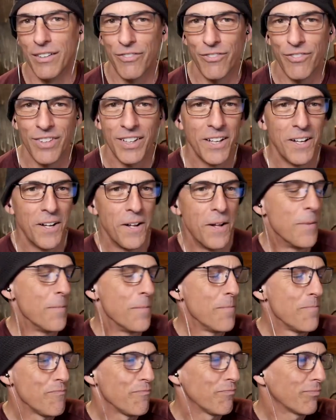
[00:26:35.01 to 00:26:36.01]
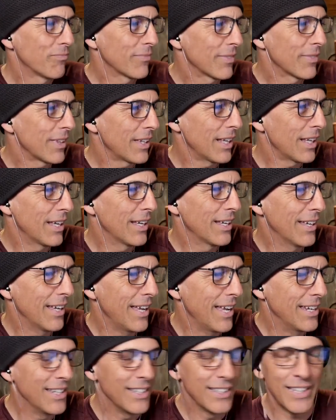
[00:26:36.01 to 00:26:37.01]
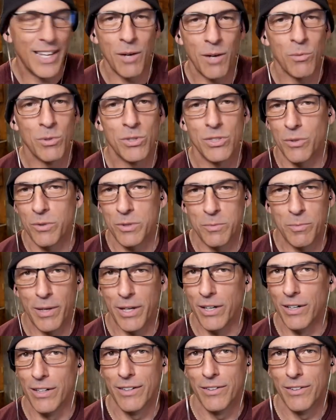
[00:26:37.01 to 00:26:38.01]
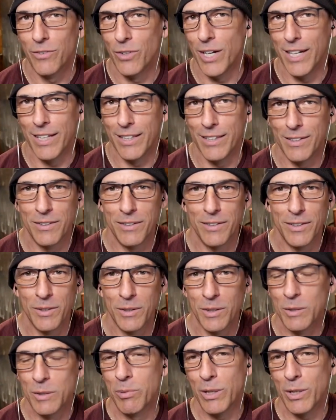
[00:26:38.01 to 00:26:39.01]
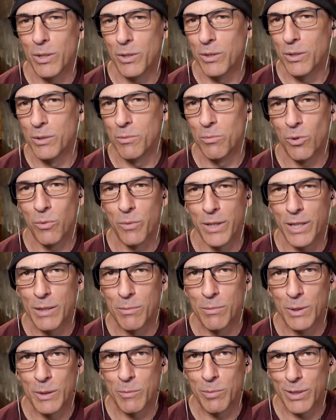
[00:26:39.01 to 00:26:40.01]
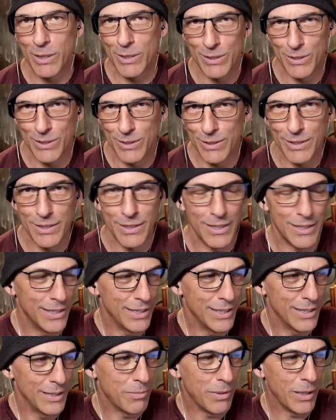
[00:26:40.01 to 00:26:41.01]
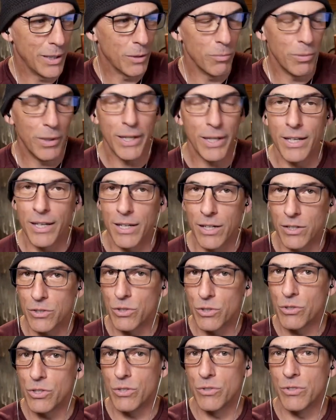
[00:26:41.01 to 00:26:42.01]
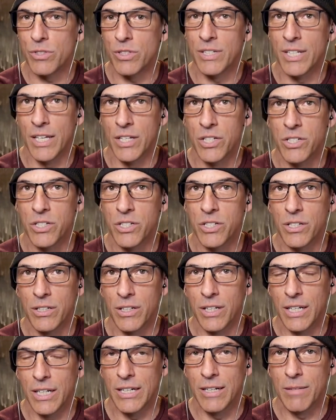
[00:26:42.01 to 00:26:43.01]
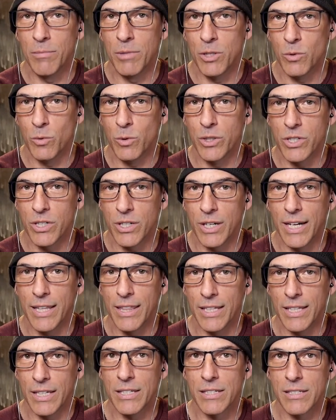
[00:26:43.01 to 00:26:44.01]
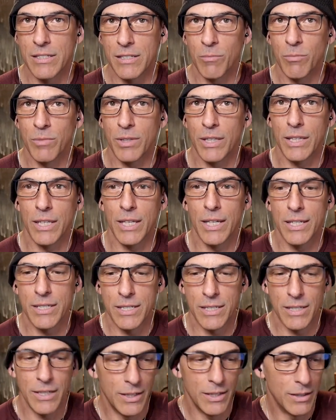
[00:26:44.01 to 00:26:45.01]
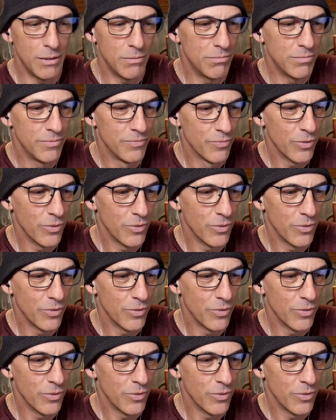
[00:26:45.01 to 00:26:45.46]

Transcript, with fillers: enough. of getting it right in camera. And in camera is always better, right? The, the the better, and the more we get them on the pixels, the the better. But it also shows intention in an image, which I think is something that, um,